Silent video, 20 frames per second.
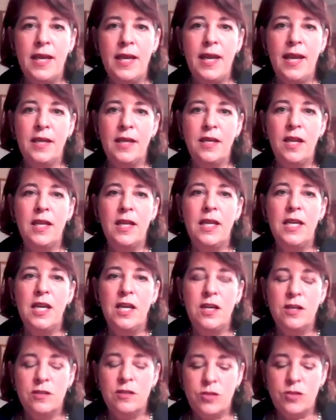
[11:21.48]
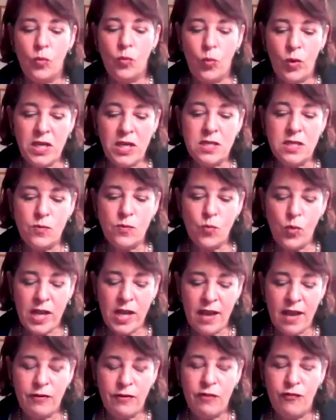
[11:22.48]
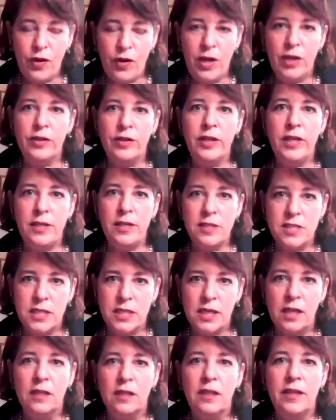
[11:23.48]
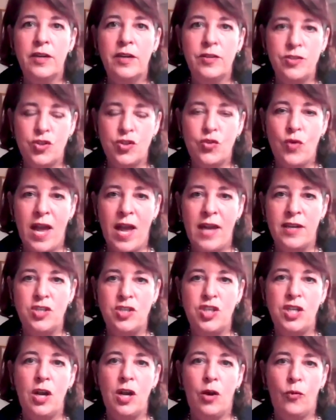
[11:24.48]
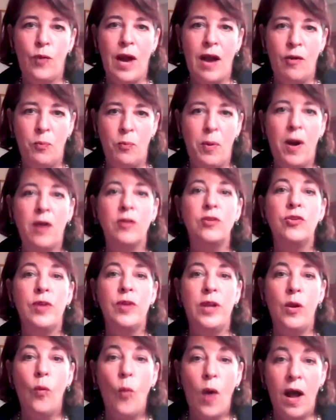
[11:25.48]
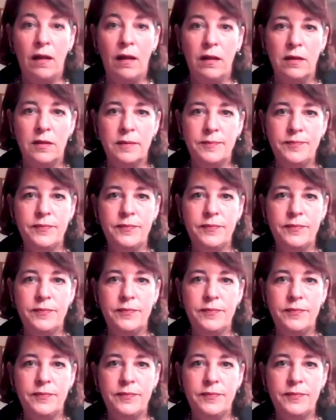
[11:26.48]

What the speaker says: And so we have a very declared strategy around partnering well.